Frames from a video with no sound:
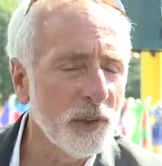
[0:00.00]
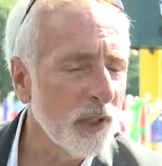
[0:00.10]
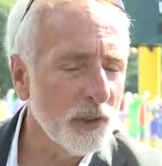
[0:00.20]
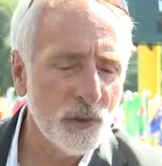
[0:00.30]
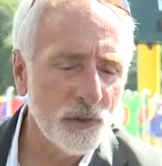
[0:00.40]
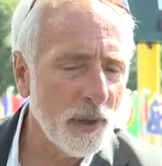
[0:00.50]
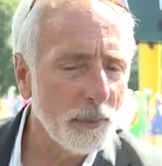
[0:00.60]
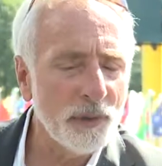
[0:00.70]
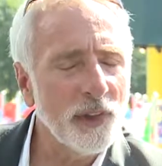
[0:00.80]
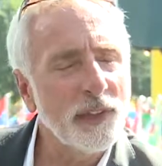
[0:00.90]
and countries
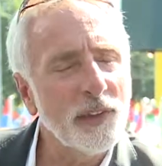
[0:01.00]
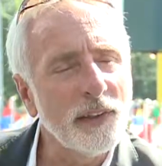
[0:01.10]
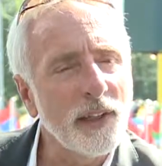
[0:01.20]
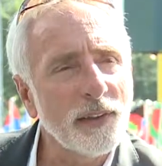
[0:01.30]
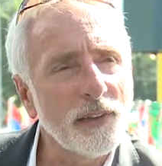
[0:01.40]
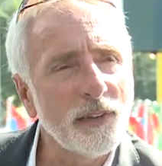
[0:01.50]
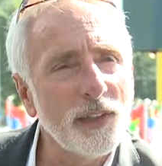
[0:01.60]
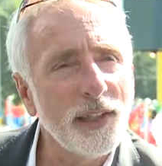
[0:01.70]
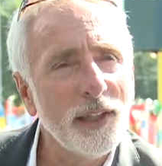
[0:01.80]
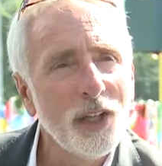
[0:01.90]
represented, that they
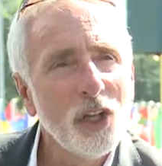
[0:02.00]
see